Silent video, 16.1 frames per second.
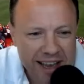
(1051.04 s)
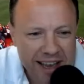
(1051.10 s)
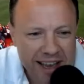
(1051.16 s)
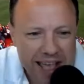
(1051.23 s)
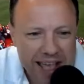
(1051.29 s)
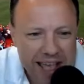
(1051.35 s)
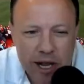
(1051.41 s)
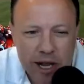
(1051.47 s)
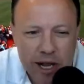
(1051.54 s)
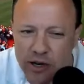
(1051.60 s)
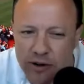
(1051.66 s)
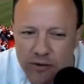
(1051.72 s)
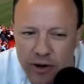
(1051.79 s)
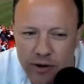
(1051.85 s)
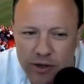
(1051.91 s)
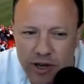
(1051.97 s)
and I'm not sure
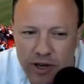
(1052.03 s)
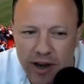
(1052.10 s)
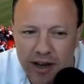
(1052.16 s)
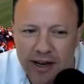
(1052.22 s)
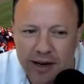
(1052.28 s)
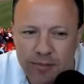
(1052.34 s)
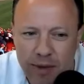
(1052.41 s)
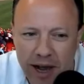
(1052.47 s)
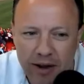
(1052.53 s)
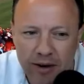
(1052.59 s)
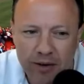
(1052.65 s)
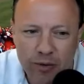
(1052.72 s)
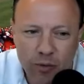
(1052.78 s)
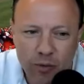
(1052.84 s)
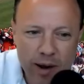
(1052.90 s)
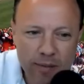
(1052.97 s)
if you were talking
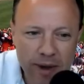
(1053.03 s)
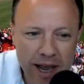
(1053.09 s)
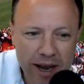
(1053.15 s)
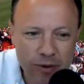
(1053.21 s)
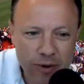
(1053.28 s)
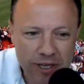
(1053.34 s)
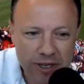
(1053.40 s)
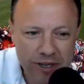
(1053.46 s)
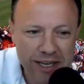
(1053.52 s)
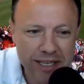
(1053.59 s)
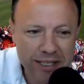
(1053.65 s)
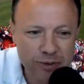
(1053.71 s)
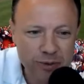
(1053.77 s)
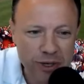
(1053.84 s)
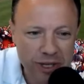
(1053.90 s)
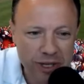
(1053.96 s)
about way back when your
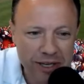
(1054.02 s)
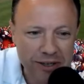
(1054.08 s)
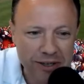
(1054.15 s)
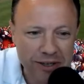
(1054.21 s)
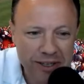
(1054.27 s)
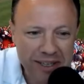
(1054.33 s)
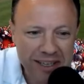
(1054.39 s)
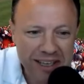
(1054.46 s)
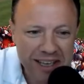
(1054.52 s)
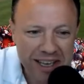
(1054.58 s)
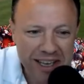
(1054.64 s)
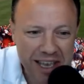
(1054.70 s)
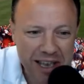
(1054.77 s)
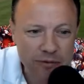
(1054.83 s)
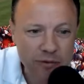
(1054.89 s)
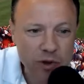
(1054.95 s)
kids were little,
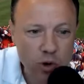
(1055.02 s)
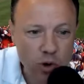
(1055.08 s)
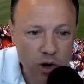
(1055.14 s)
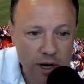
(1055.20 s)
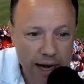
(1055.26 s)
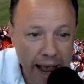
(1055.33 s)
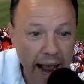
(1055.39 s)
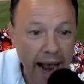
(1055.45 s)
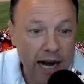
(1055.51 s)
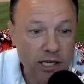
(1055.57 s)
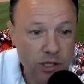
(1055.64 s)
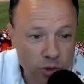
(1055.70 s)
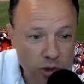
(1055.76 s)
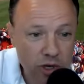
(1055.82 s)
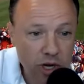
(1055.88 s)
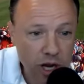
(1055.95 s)
if you were an
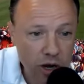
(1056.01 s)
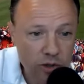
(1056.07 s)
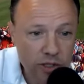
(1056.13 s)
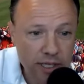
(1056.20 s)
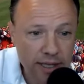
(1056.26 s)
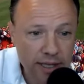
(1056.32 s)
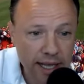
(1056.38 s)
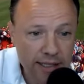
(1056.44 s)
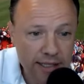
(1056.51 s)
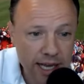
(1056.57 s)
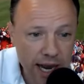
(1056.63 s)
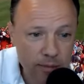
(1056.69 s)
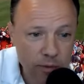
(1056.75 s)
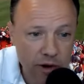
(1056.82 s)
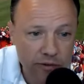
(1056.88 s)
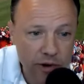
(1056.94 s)
actual coach at that
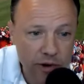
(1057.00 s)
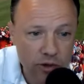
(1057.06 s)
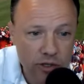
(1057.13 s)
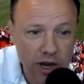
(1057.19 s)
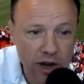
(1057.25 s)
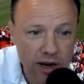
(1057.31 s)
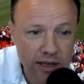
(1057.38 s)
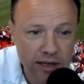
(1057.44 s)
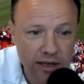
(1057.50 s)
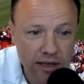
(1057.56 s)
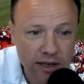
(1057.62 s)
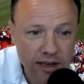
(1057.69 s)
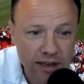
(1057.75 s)
time, or if you were talking